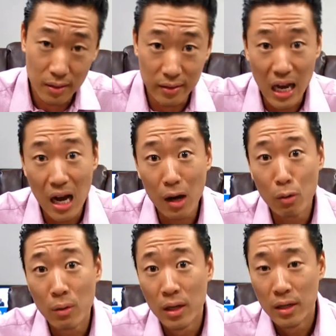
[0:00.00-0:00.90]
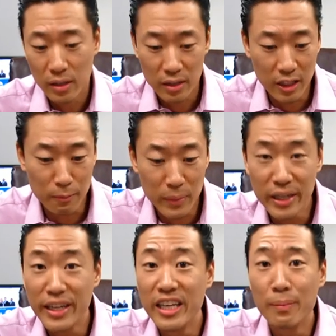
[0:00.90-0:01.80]
Now give
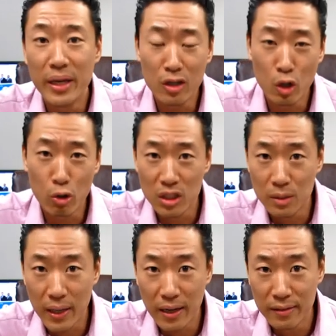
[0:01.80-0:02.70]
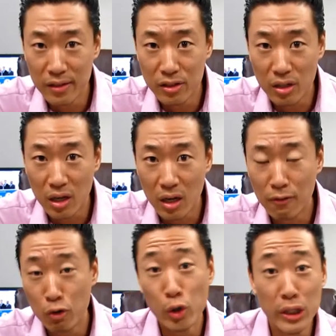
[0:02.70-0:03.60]
me email correspondence
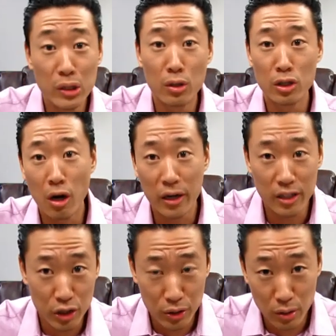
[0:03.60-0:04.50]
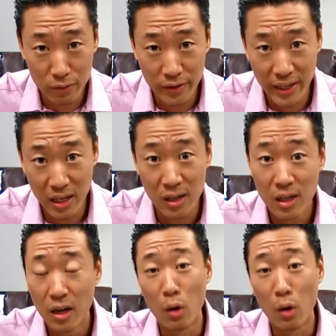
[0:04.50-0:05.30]
of who you were talking to over there